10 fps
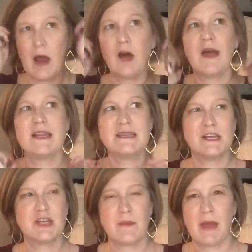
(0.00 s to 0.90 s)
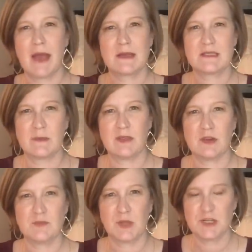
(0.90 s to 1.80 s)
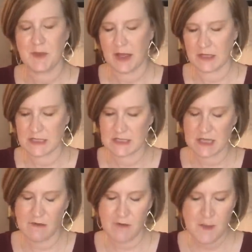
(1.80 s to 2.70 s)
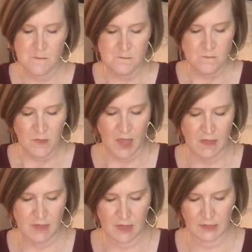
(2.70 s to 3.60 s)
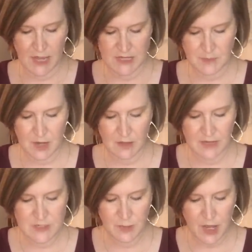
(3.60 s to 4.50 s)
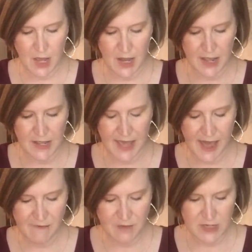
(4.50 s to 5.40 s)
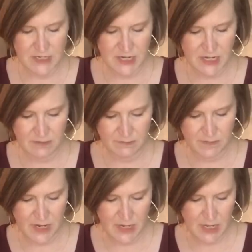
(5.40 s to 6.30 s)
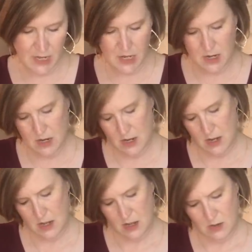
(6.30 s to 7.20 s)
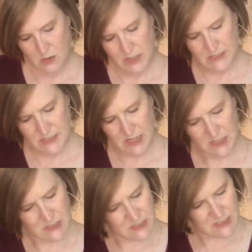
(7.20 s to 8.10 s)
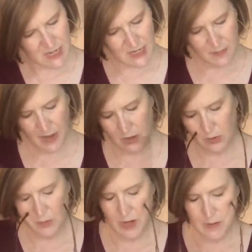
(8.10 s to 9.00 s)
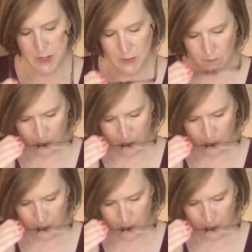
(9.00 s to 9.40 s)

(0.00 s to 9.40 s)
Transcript: all that T J Maxx, some of those blush palettes and stuff. And then last but not least, we got a Kat Von D vegan, what is this? Setting powder maybe?